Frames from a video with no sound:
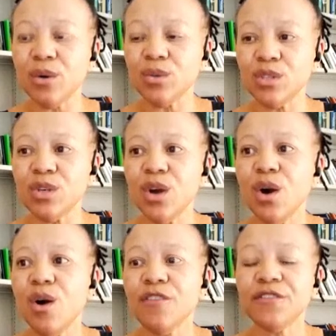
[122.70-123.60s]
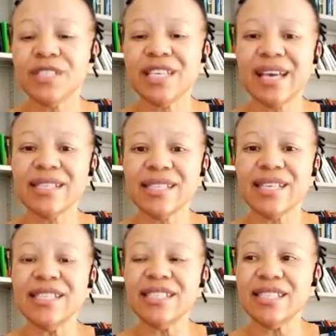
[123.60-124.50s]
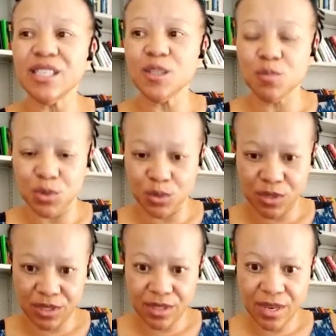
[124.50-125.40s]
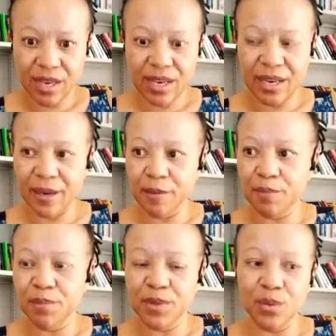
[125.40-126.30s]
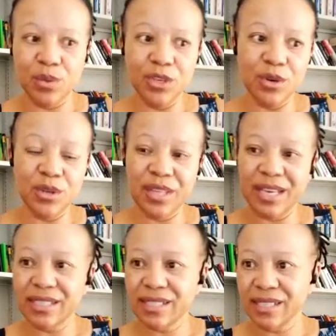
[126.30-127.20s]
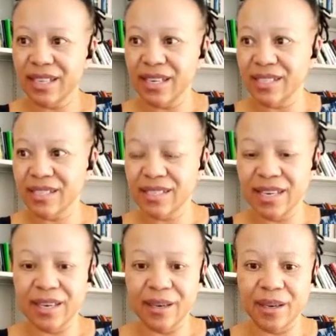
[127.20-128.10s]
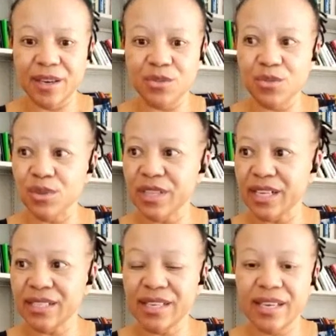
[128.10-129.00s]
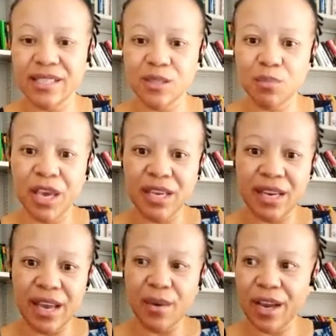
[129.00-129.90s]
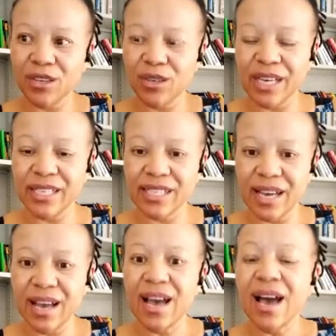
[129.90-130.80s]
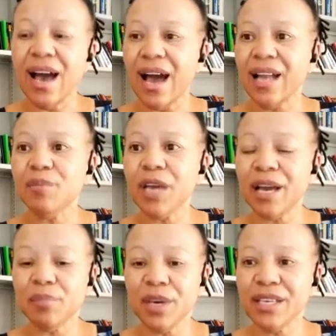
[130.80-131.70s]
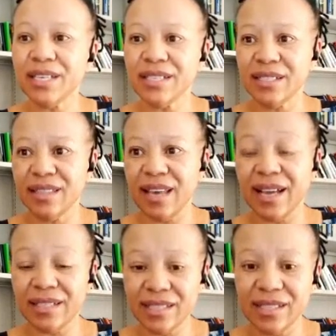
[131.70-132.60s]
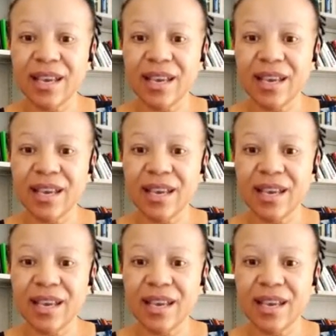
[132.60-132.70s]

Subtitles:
amount of tax in dispute? We know that there's a rule that says pay now, argue later. I'll be unpacking that